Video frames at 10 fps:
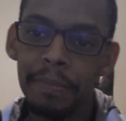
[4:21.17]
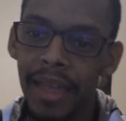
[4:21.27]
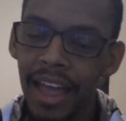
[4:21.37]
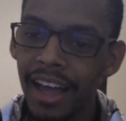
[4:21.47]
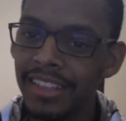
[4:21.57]

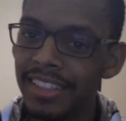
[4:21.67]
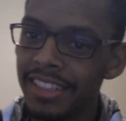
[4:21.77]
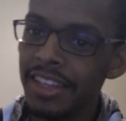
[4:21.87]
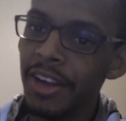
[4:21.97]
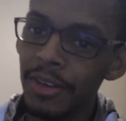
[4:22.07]

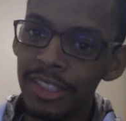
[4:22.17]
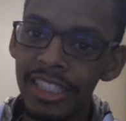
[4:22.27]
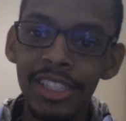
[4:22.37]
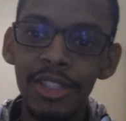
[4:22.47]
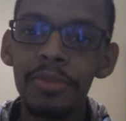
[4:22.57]
because you know,
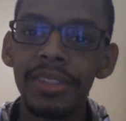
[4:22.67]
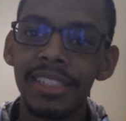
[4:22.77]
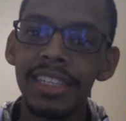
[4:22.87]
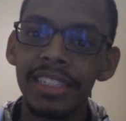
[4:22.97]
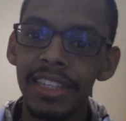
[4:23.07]
she's super
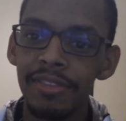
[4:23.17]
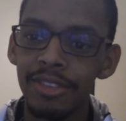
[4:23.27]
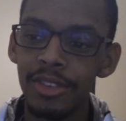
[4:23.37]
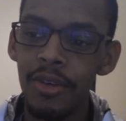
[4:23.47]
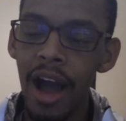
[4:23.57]
sensitive
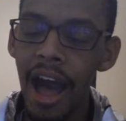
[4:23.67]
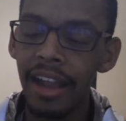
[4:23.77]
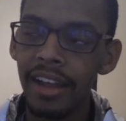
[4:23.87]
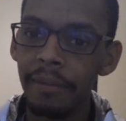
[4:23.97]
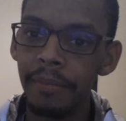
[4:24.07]
to
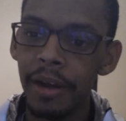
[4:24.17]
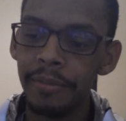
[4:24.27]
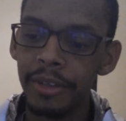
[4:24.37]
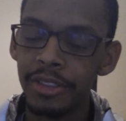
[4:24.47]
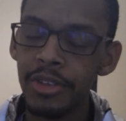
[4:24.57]

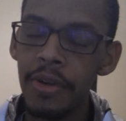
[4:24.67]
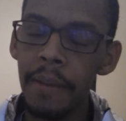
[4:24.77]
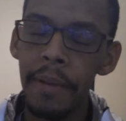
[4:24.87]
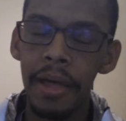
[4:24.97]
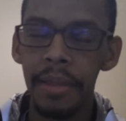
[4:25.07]

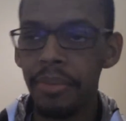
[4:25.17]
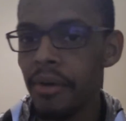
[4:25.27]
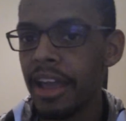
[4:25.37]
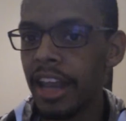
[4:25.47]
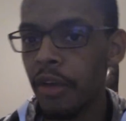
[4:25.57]
the
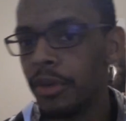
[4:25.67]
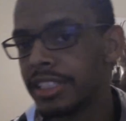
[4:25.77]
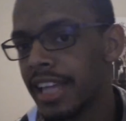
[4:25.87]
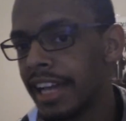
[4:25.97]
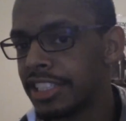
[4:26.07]
point in
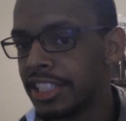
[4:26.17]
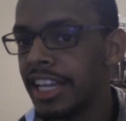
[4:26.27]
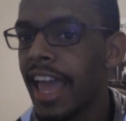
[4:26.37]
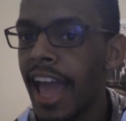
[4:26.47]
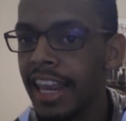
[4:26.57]
which that she
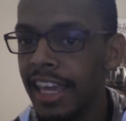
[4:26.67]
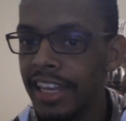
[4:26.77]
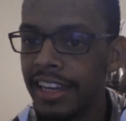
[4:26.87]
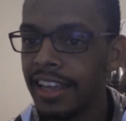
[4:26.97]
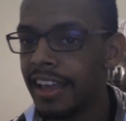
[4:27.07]
can't
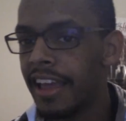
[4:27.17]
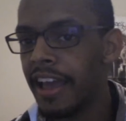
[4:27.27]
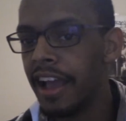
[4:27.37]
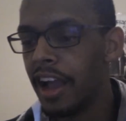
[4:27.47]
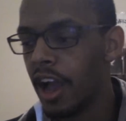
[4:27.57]
eat,
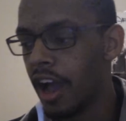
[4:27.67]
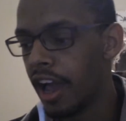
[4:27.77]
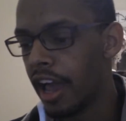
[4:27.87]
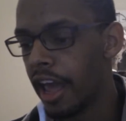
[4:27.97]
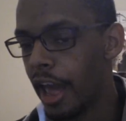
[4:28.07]

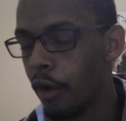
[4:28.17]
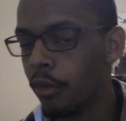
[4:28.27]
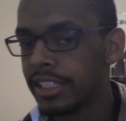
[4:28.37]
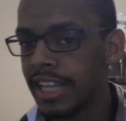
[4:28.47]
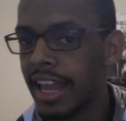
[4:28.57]
in
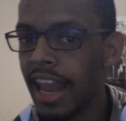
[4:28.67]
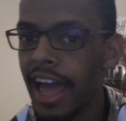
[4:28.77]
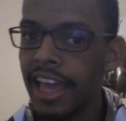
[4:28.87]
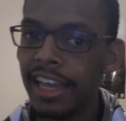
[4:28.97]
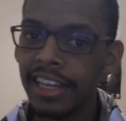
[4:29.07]
which that
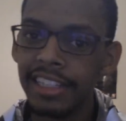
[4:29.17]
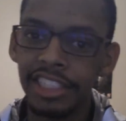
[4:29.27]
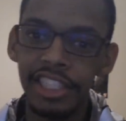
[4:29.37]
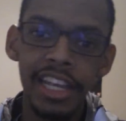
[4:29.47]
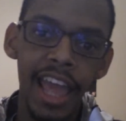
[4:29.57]
like
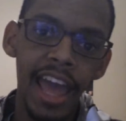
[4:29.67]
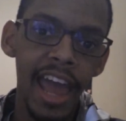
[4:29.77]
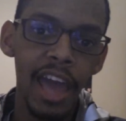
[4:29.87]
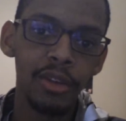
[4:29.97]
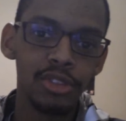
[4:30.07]
she can't
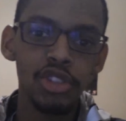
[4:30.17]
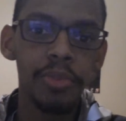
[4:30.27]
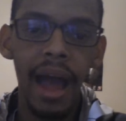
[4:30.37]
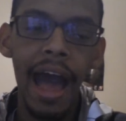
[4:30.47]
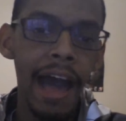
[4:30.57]
handle
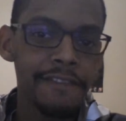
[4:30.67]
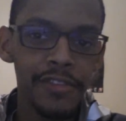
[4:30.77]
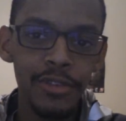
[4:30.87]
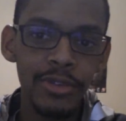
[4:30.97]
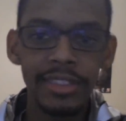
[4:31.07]
super hot
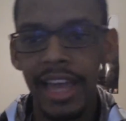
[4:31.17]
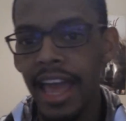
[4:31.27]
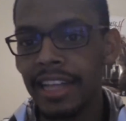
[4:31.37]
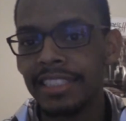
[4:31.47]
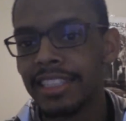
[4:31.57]
foods,
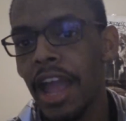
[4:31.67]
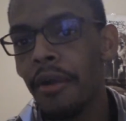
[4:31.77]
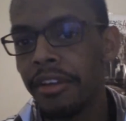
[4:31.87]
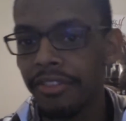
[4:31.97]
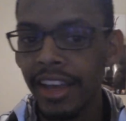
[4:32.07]
and
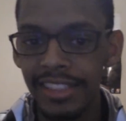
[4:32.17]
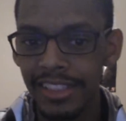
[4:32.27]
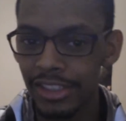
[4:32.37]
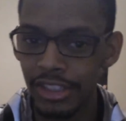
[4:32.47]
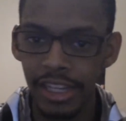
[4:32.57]
scary
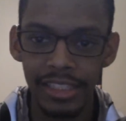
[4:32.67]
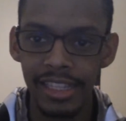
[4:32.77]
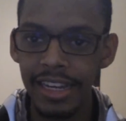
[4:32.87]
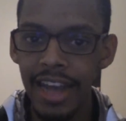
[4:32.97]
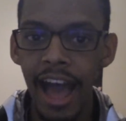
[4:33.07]
faces just
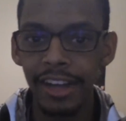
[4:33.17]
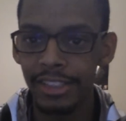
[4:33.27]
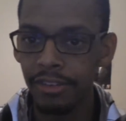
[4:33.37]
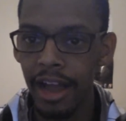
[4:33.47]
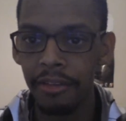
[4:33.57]
knocks
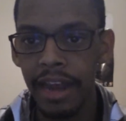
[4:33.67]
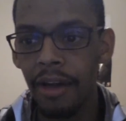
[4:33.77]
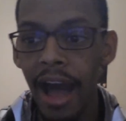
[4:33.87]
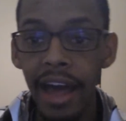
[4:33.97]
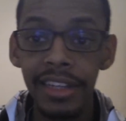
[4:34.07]
her out.
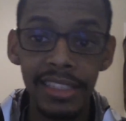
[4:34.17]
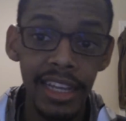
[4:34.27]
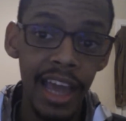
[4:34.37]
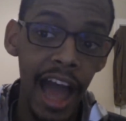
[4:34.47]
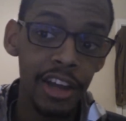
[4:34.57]
Now,
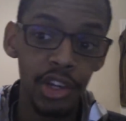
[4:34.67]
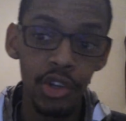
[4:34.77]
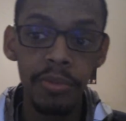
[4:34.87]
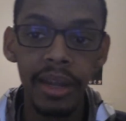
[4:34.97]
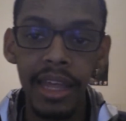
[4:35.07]
honestly, I
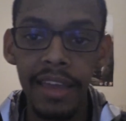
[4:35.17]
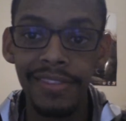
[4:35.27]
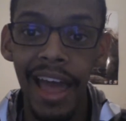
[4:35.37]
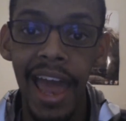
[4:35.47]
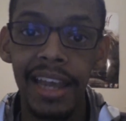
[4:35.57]
do
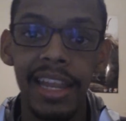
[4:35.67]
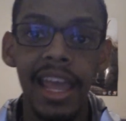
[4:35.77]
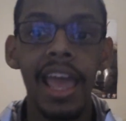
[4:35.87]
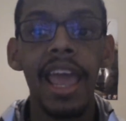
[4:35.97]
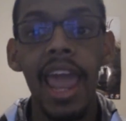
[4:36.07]
believe that
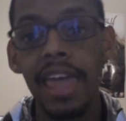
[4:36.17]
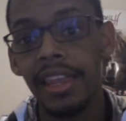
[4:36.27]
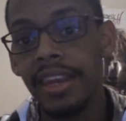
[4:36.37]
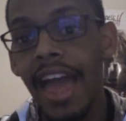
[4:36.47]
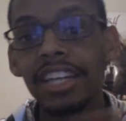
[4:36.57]
in the
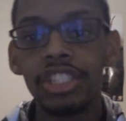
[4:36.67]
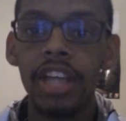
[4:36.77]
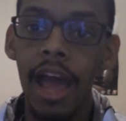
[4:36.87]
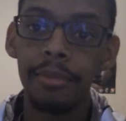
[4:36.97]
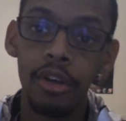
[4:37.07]
next
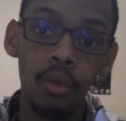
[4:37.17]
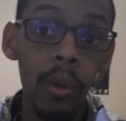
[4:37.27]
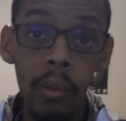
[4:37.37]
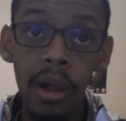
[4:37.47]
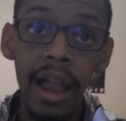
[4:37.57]
chapter,
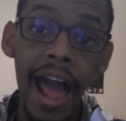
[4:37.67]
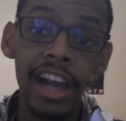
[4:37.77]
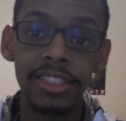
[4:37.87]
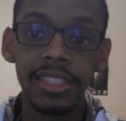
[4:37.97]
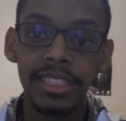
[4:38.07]
we will
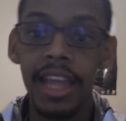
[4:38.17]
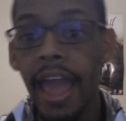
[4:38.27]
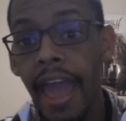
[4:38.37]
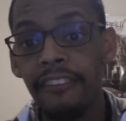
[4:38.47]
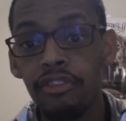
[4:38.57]
actually
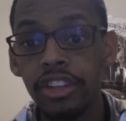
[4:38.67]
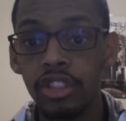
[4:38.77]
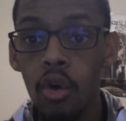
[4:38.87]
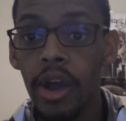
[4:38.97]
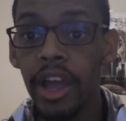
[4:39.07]
see every
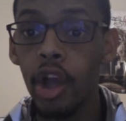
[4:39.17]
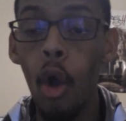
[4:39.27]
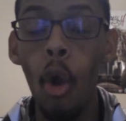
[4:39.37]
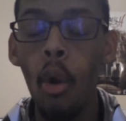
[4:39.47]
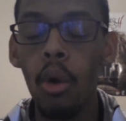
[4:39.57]
toy
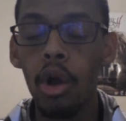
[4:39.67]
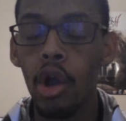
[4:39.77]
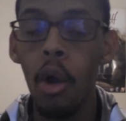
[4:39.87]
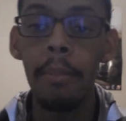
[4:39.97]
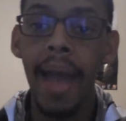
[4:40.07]

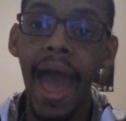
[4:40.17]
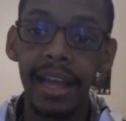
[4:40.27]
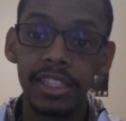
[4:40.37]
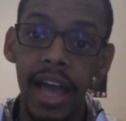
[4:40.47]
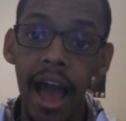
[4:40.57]
go
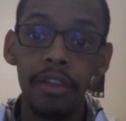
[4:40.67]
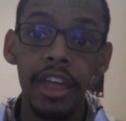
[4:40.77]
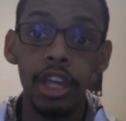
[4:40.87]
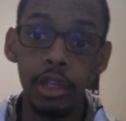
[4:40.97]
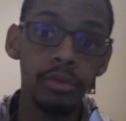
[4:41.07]
back to how
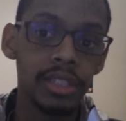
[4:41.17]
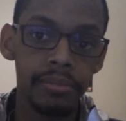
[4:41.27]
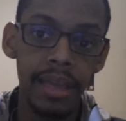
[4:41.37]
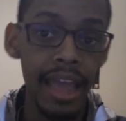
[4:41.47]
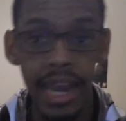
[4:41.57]
they used to
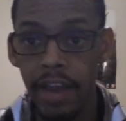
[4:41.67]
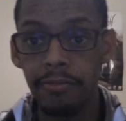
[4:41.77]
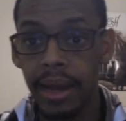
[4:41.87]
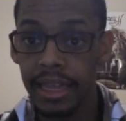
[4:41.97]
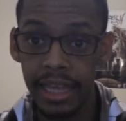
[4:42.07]
be, and
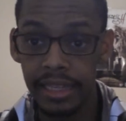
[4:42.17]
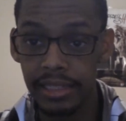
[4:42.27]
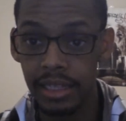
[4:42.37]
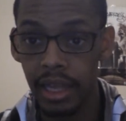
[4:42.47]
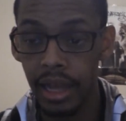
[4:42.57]
everybody gets
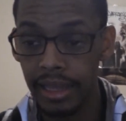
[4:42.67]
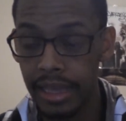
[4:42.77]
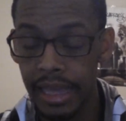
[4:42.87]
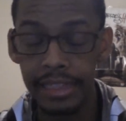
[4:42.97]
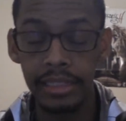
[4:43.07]

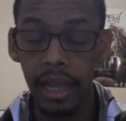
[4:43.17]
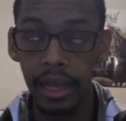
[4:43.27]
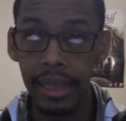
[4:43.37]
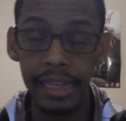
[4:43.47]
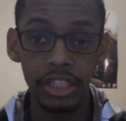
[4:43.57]

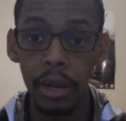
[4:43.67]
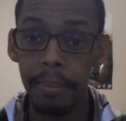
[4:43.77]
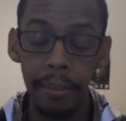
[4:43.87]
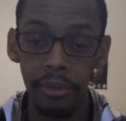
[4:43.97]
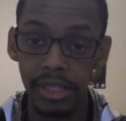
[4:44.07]
their
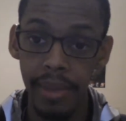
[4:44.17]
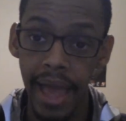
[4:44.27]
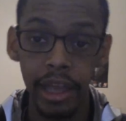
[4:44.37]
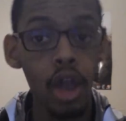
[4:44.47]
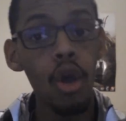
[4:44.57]
memories
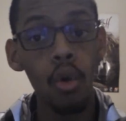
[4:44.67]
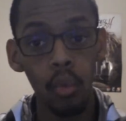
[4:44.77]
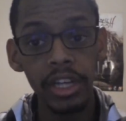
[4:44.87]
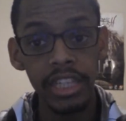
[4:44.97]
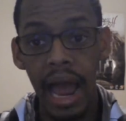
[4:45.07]
back.
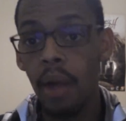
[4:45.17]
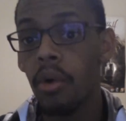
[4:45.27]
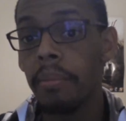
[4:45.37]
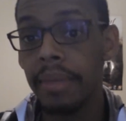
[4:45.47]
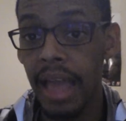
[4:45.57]
Which, I
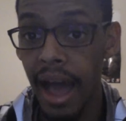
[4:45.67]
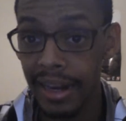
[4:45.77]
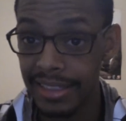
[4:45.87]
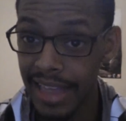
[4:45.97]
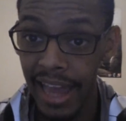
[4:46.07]
will be
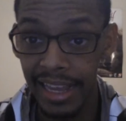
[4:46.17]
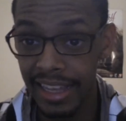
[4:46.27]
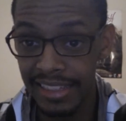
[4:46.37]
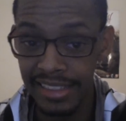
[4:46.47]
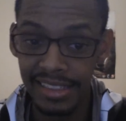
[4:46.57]
honest, that
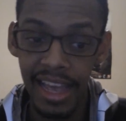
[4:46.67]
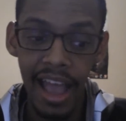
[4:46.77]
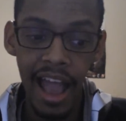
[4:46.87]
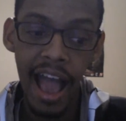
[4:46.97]
is